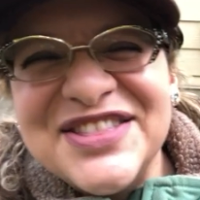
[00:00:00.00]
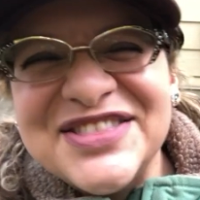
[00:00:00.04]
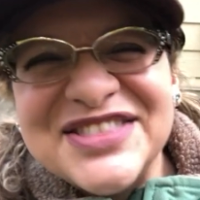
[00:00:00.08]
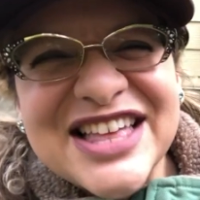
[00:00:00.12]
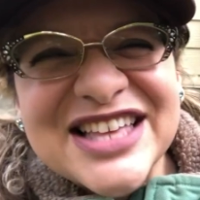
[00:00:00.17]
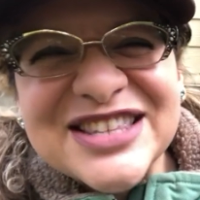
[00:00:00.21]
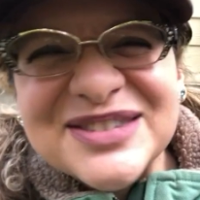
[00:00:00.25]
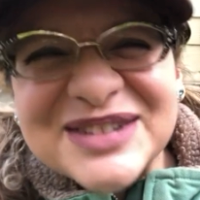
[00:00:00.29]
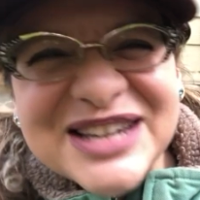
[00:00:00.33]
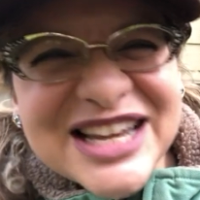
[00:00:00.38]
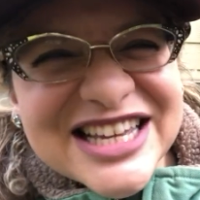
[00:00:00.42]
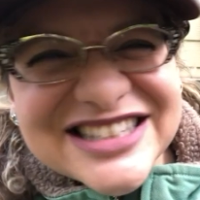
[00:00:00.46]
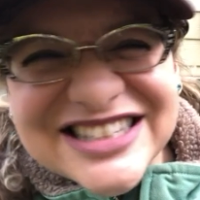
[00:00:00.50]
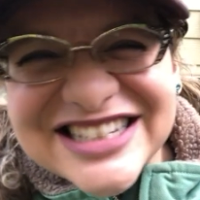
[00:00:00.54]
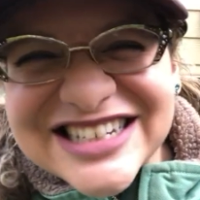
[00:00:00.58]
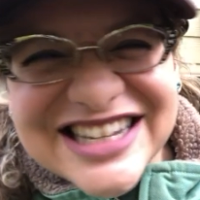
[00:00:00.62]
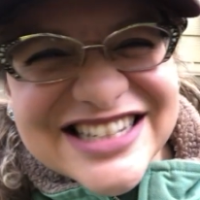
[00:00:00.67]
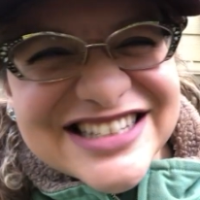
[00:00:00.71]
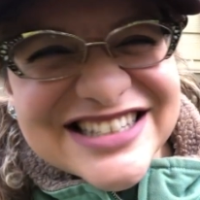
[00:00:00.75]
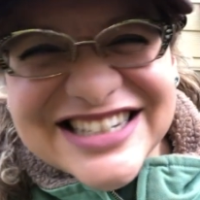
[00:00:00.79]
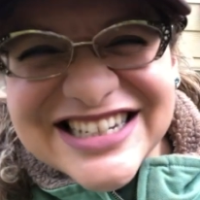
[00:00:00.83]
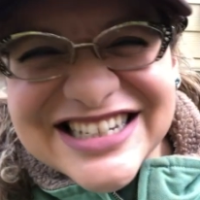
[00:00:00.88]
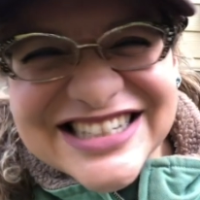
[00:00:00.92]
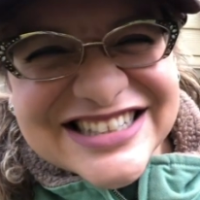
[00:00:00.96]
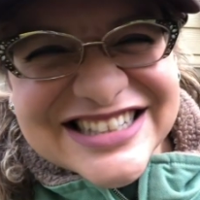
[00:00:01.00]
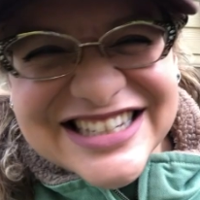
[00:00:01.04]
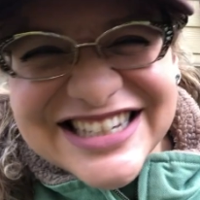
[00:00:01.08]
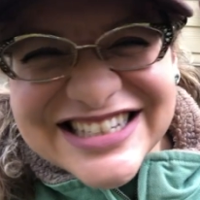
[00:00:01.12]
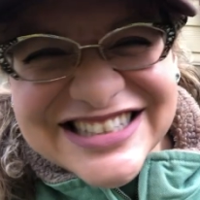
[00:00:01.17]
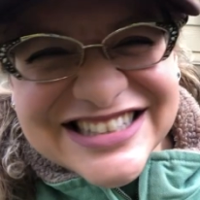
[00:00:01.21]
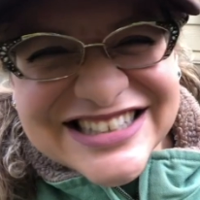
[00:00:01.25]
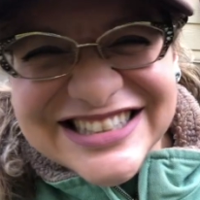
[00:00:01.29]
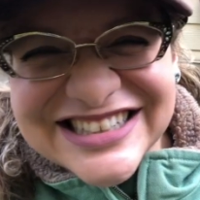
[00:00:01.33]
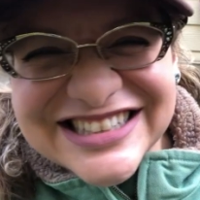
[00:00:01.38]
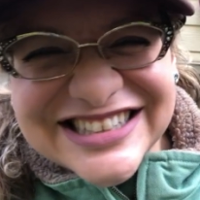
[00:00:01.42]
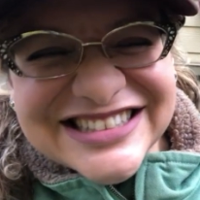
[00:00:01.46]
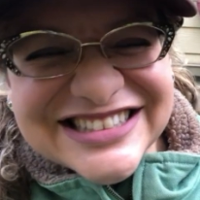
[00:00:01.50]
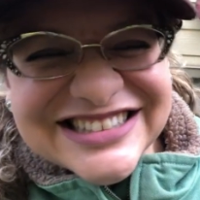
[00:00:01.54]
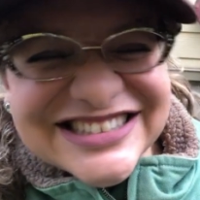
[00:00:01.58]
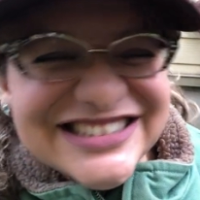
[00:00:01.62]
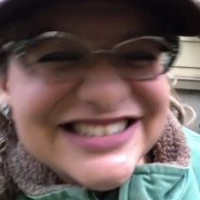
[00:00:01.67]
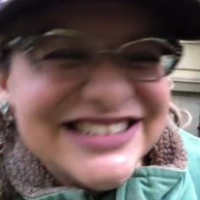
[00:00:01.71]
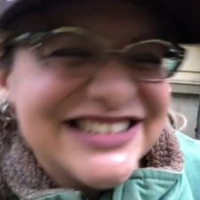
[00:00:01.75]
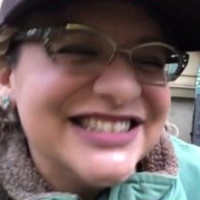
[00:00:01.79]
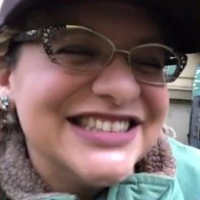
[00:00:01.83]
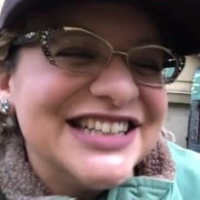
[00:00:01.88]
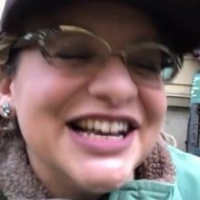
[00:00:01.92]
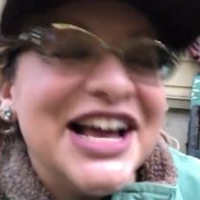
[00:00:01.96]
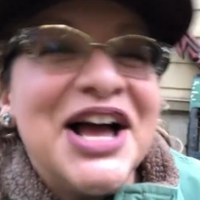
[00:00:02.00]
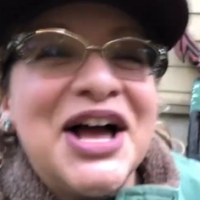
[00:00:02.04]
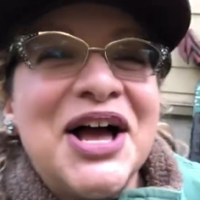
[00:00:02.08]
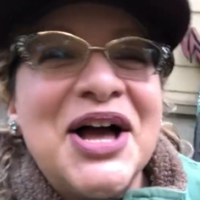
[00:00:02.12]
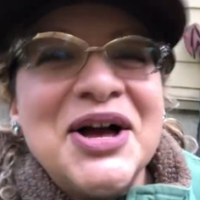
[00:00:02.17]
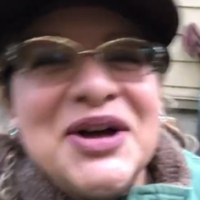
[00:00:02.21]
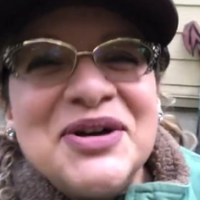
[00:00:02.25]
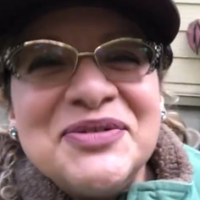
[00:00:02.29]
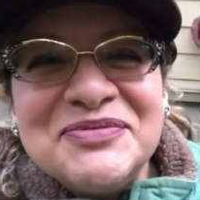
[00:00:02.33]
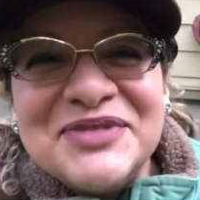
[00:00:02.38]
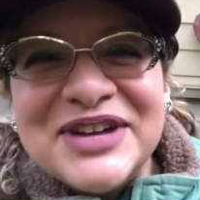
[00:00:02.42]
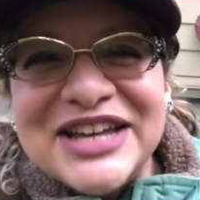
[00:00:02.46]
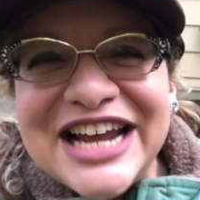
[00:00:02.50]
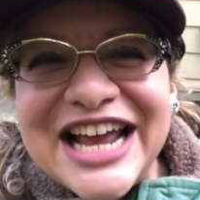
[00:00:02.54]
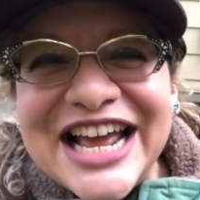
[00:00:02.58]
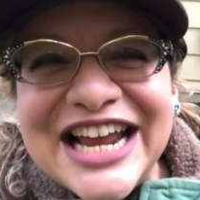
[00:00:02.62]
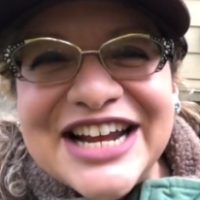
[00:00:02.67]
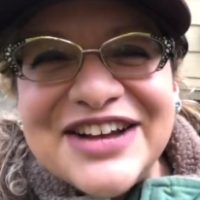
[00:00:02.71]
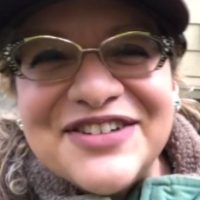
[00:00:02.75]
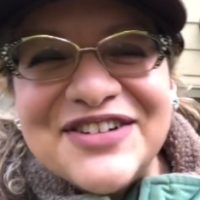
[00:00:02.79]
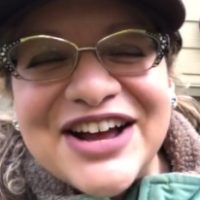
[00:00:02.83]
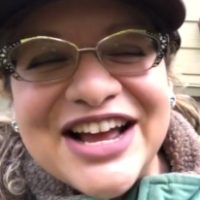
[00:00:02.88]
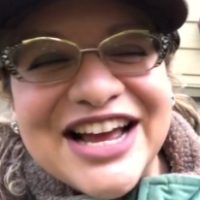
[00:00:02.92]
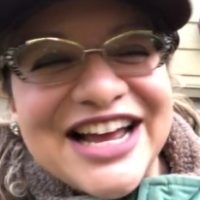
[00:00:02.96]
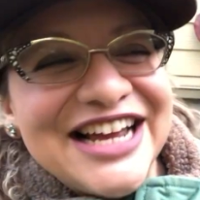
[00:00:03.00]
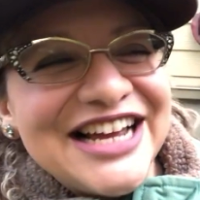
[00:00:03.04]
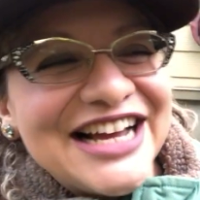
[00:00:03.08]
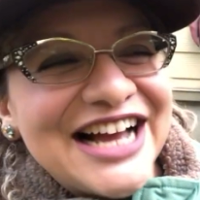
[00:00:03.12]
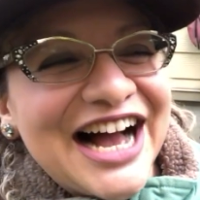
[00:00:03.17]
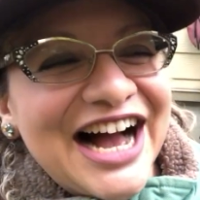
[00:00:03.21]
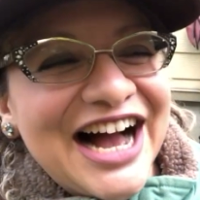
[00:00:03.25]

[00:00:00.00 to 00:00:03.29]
That's because it doesn't exist. But anyway,